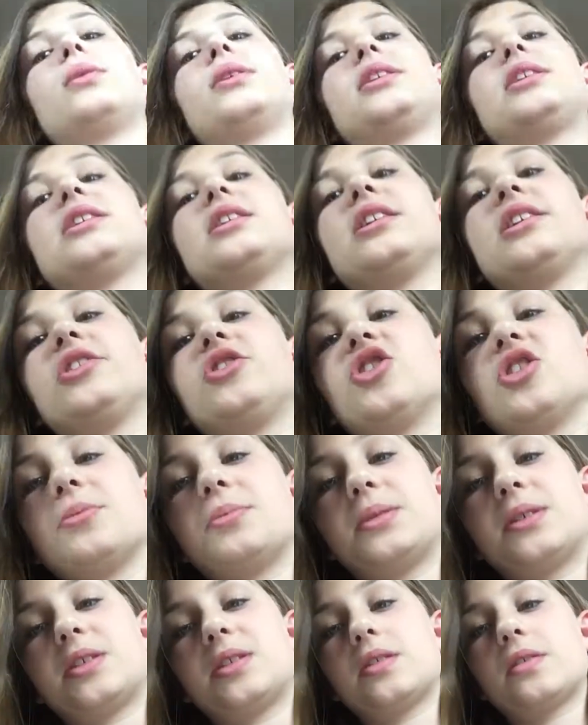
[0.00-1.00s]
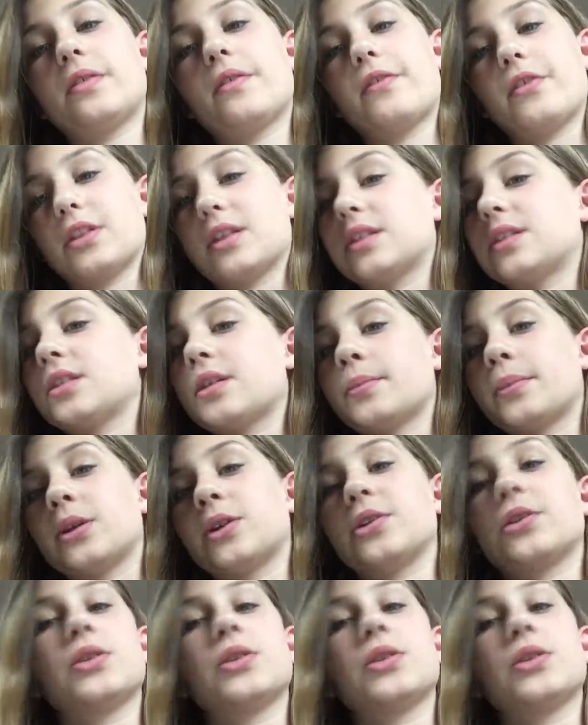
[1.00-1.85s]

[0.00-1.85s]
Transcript: went to Egypt for the summer,